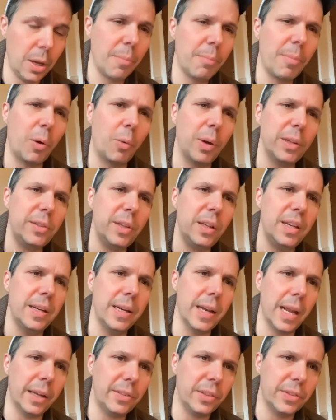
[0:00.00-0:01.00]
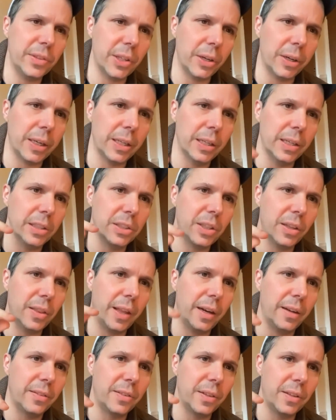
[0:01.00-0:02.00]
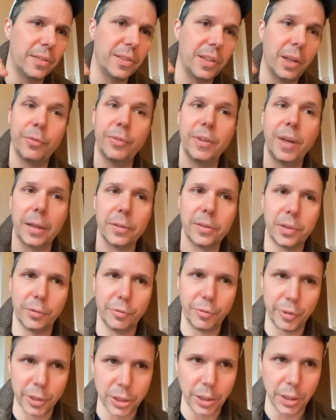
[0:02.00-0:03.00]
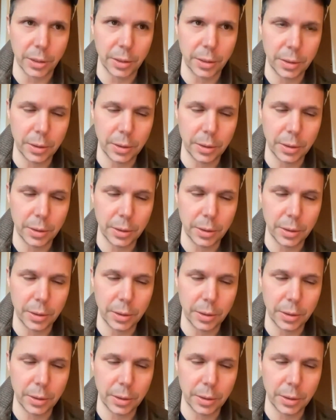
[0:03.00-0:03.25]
But what's a necessary condition that is itself not sufficient